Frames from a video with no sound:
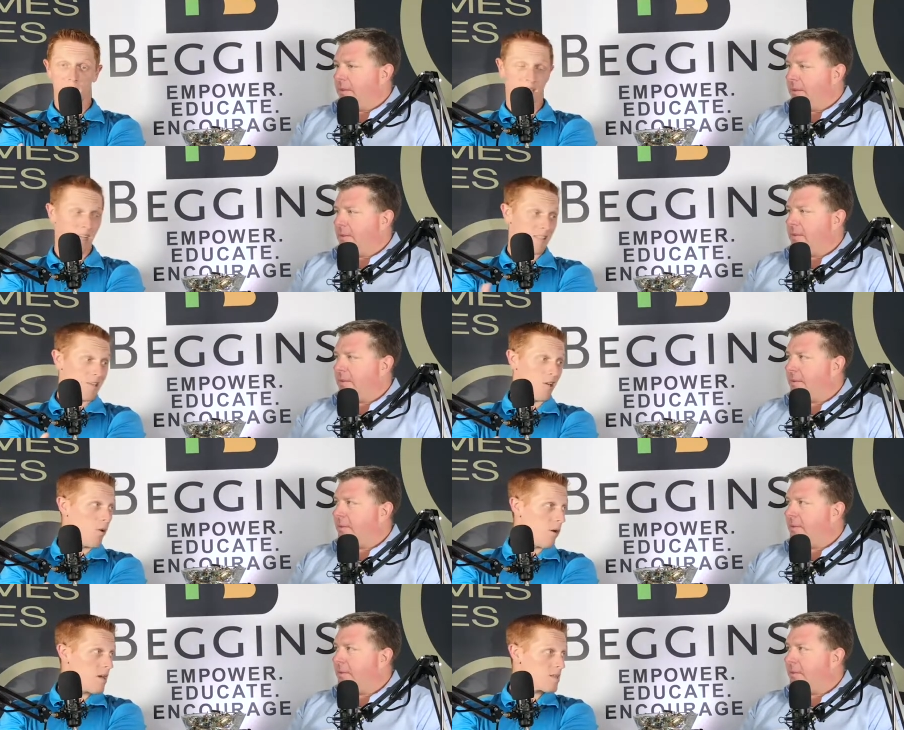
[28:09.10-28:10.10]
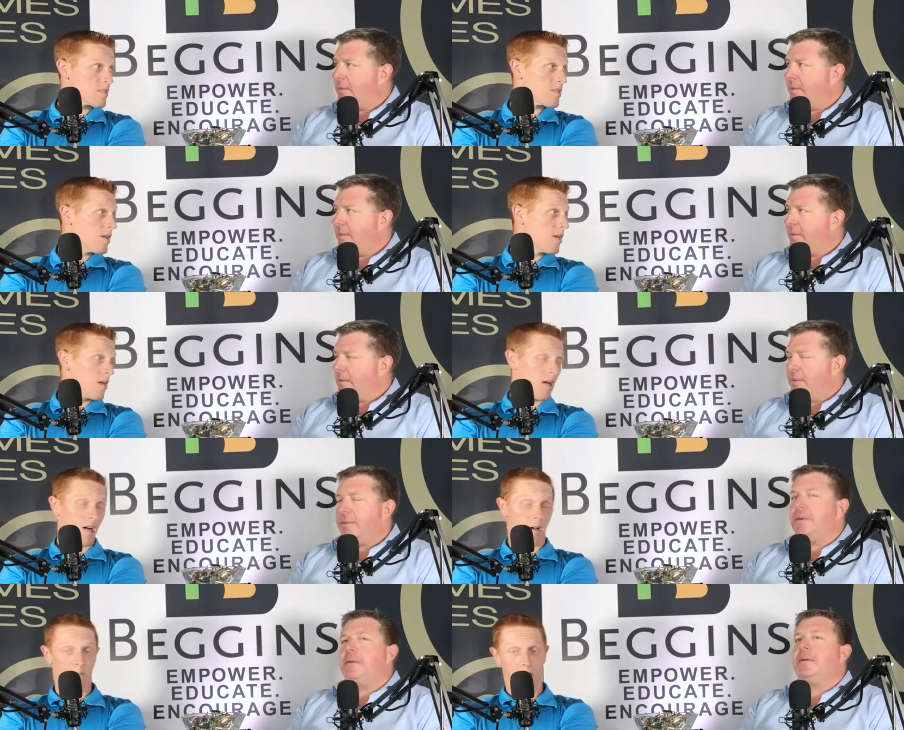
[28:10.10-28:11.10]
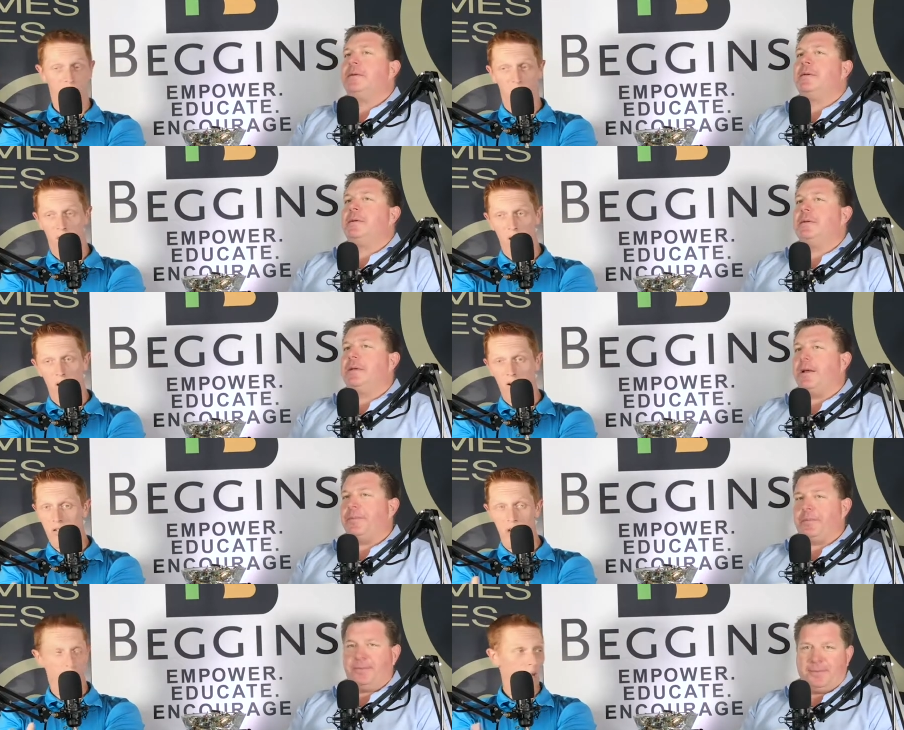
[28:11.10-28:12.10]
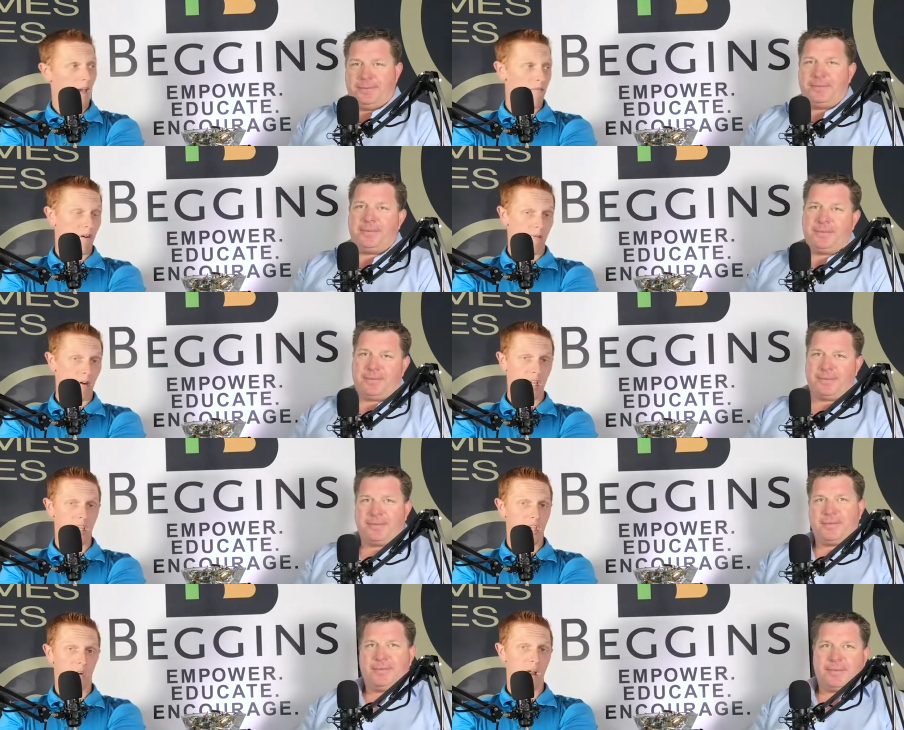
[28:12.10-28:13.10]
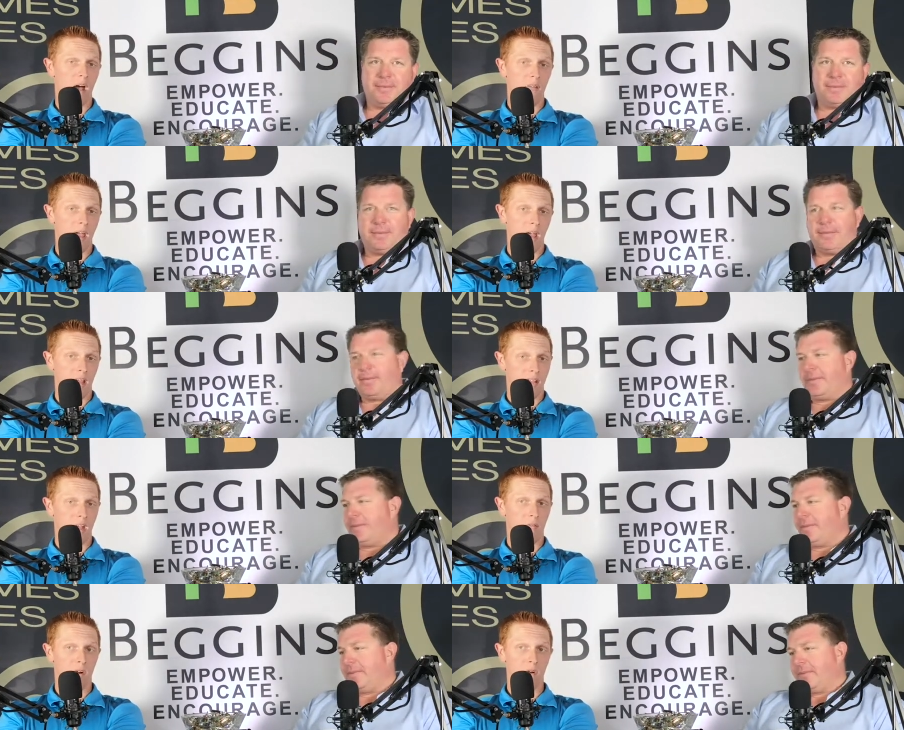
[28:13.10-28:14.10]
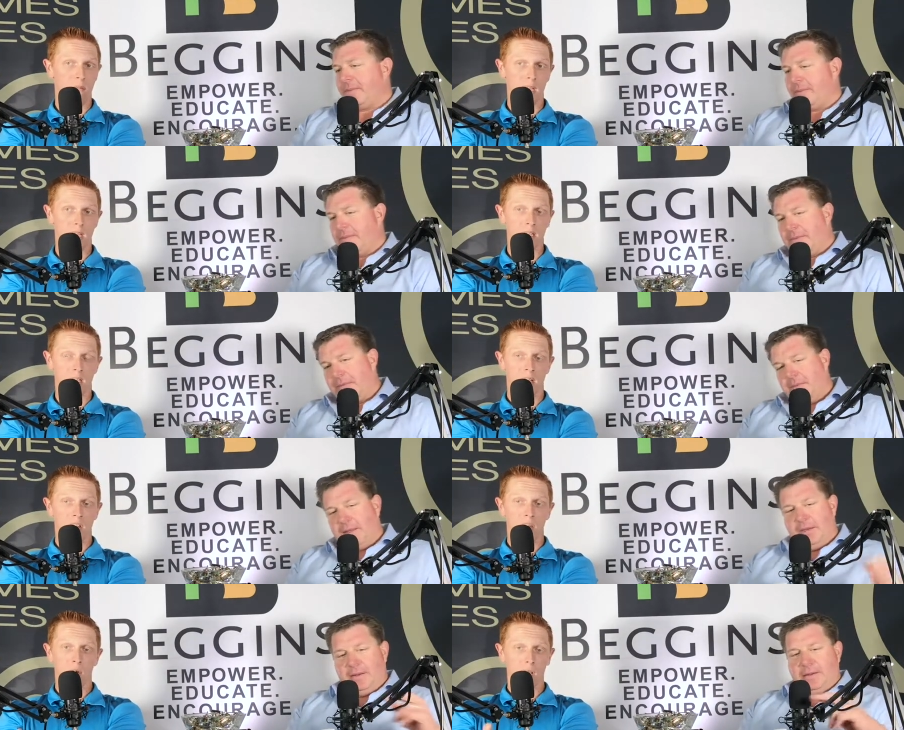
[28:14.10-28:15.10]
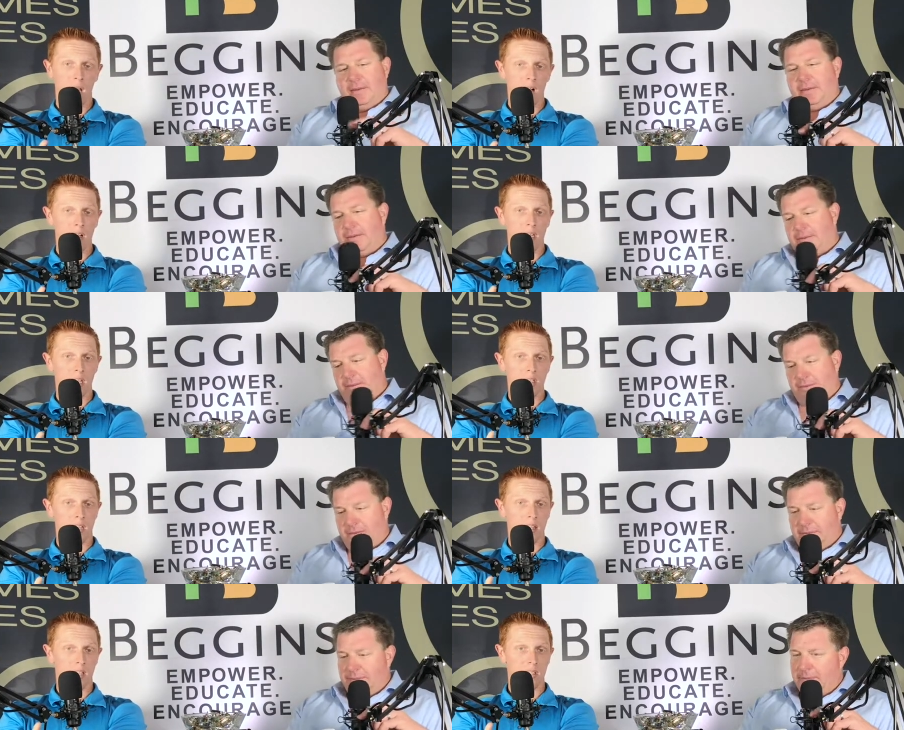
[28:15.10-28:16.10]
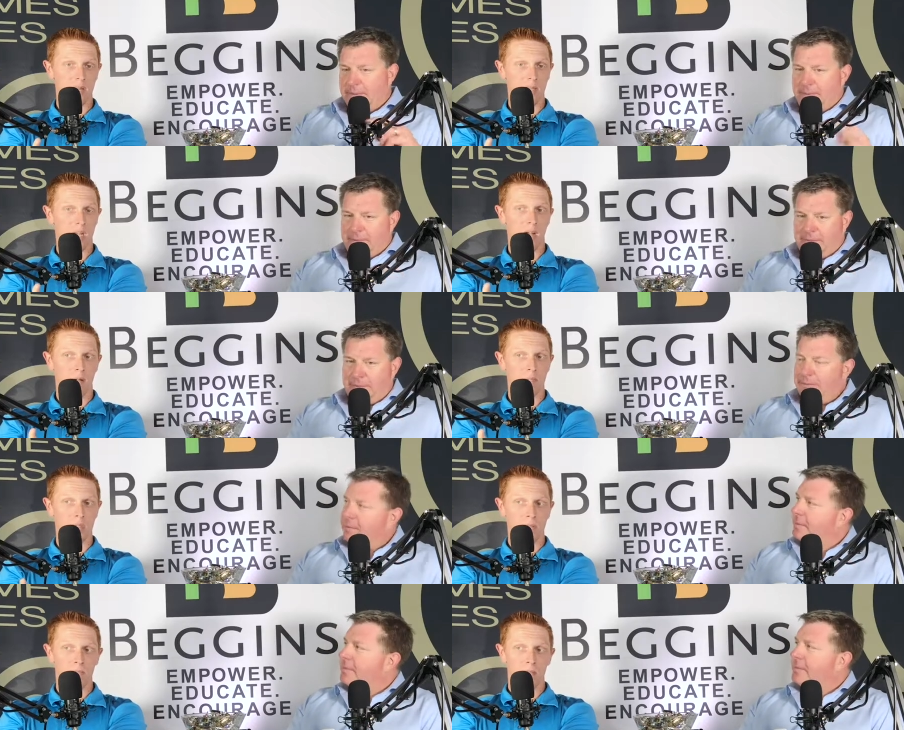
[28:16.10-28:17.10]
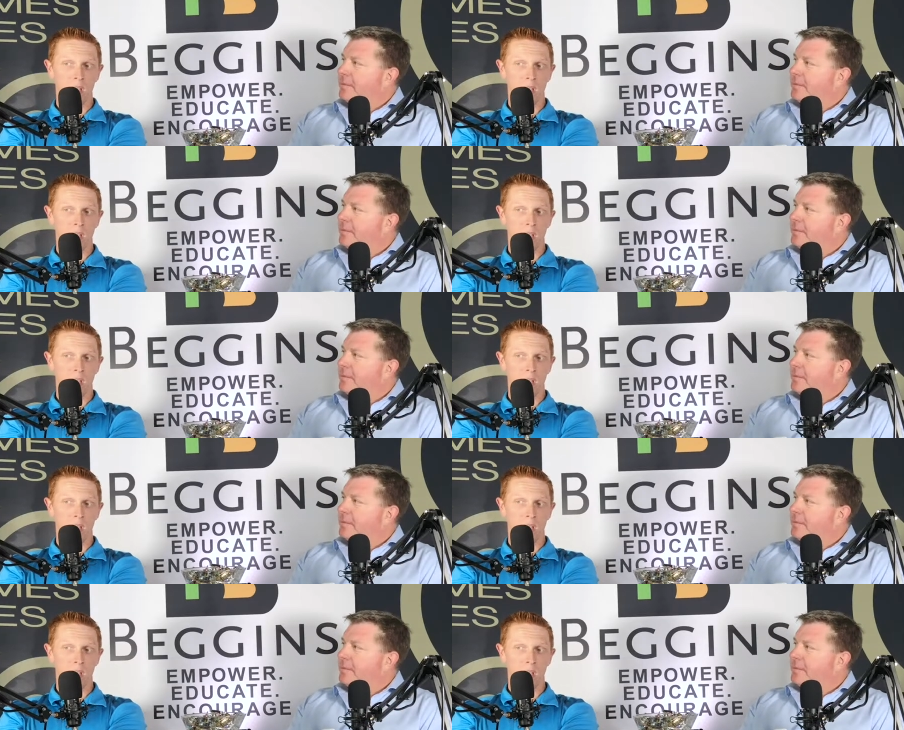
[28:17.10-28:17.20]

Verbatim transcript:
Speaker 1: to get to know us um, before you know we ever really go down that that road because the reality is I think sometimes